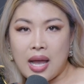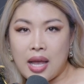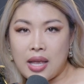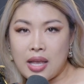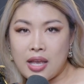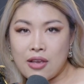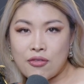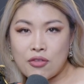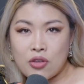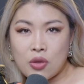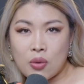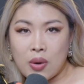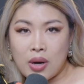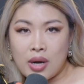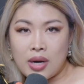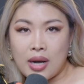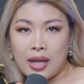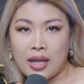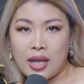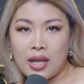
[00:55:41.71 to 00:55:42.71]
If you
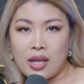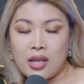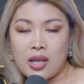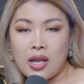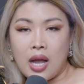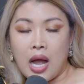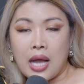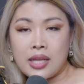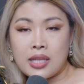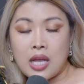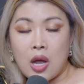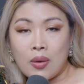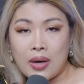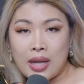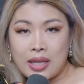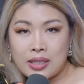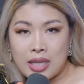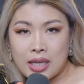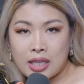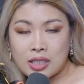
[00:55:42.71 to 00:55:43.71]
are like the
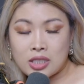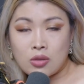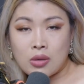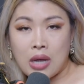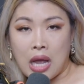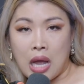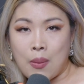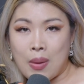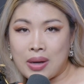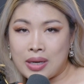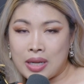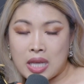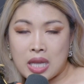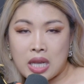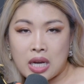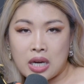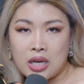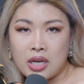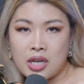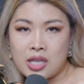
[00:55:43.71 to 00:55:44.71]
only dick joke I want to
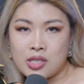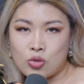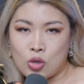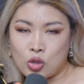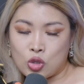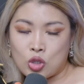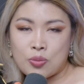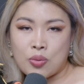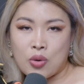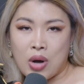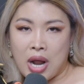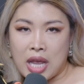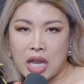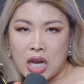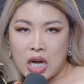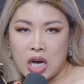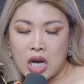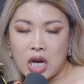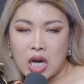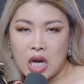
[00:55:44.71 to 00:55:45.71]
hear is Richard
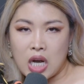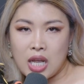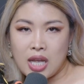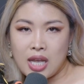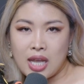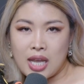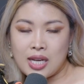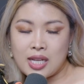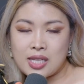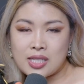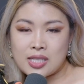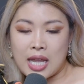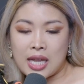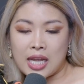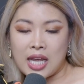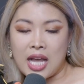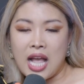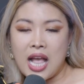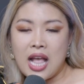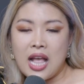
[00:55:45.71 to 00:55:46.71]
Pryor. It is like
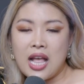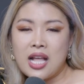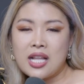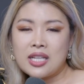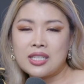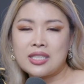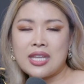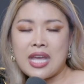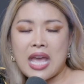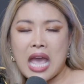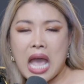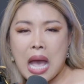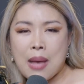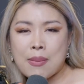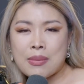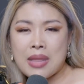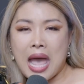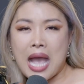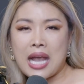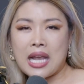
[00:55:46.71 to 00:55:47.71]

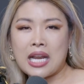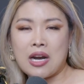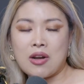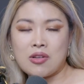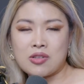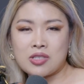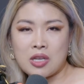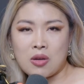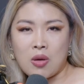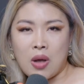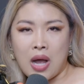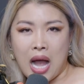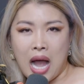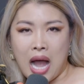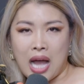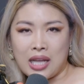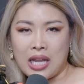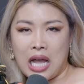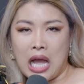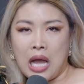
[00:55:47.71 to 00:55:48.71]
damn, that girl's so
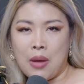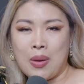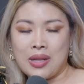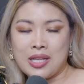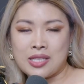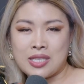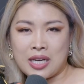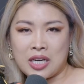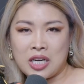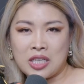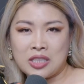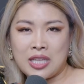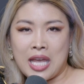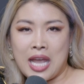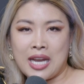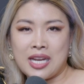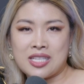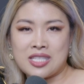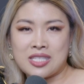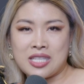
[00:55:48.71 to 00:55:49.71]
hot. I want to suck her
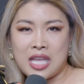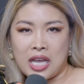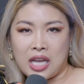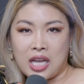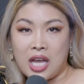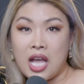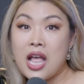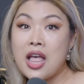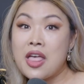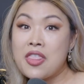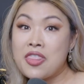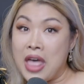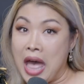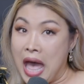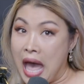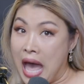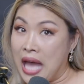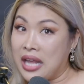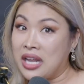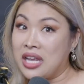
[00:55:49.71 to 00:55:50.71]
daddy's dick.
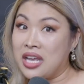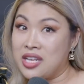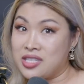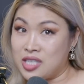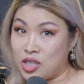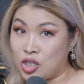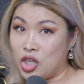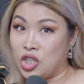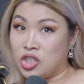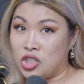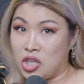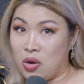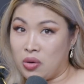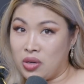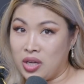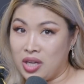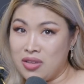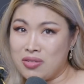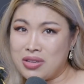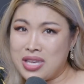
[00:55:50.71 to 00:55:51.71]
That is a good
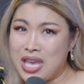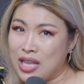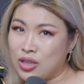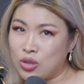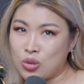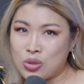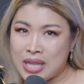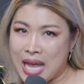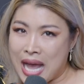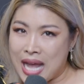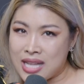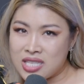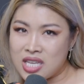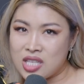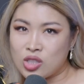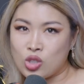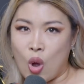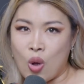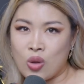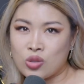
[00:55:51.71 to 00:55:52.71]
joke. You can't do that.
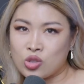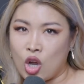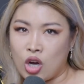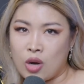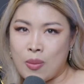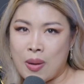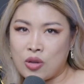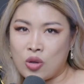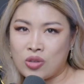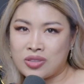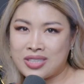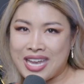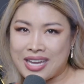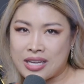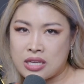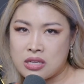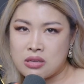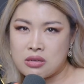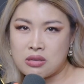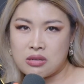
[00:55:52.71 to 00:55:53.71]
Don't talk about your
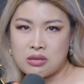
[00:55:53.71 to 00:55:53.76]
dick.